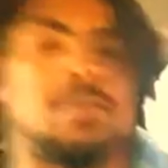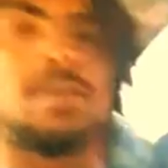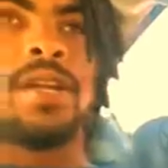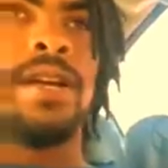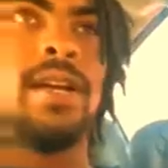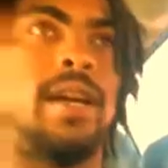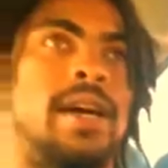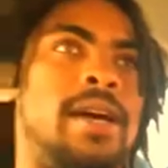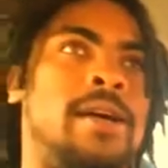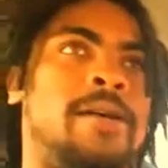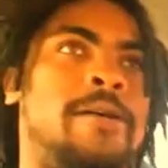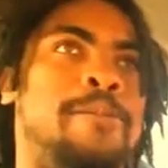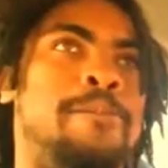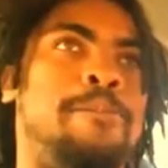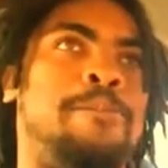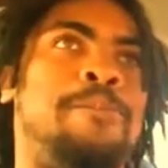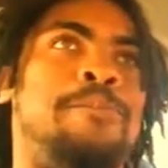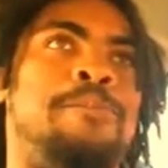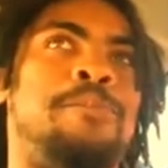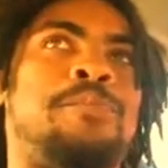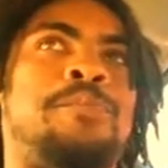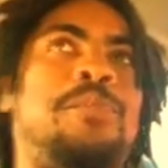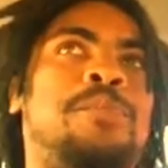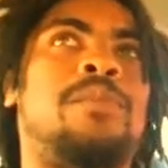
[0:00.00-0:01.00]
Like,
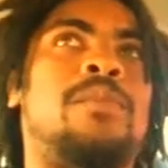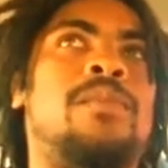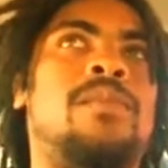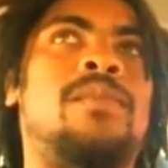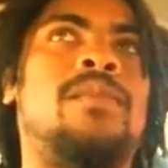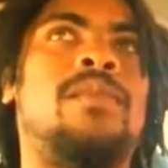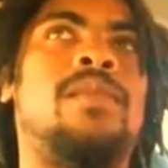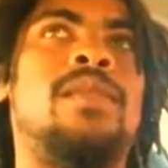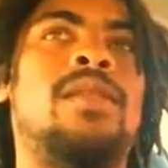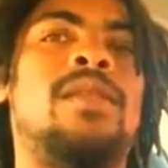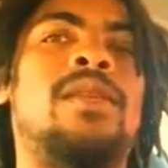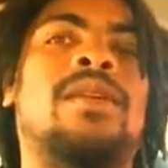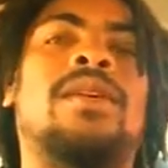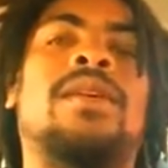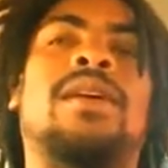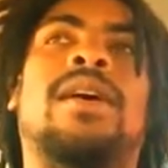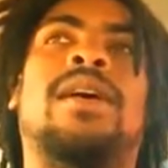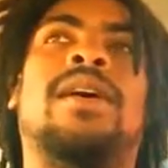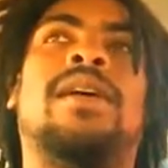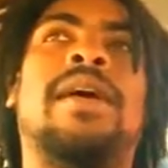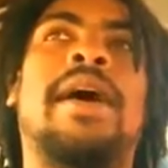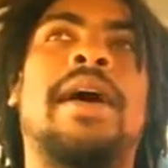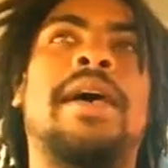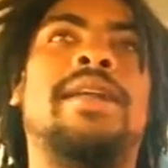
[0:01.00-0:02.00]

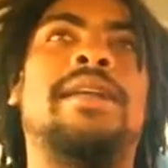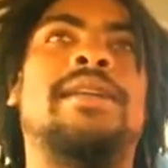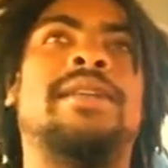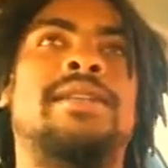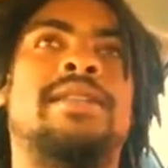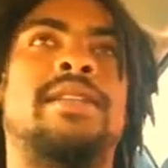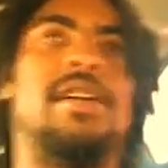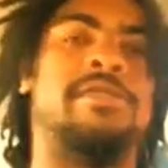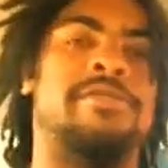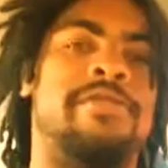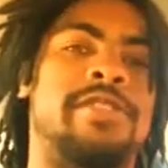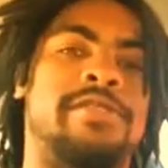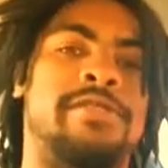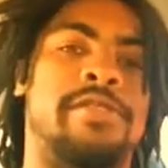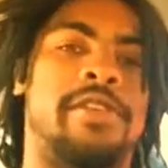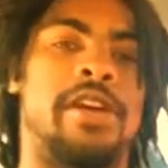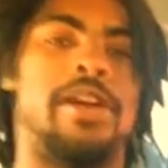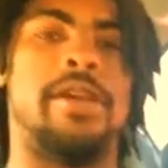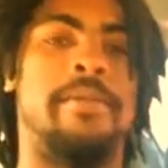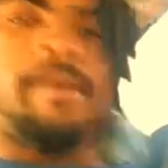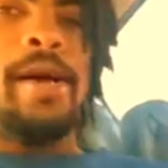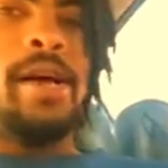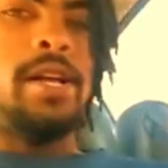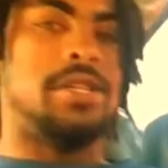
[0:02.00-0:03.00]
a lot of this stuff is
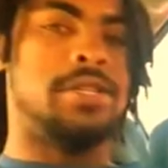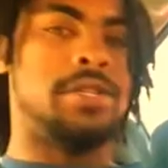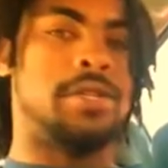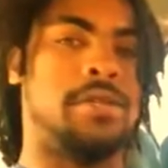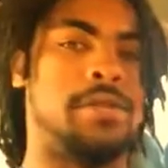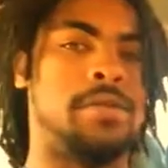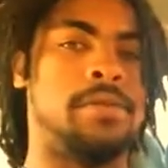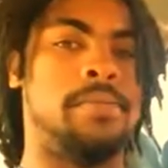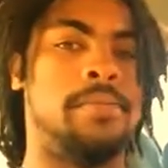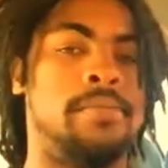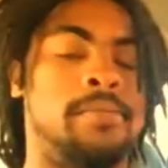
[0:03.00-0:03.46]
very magical.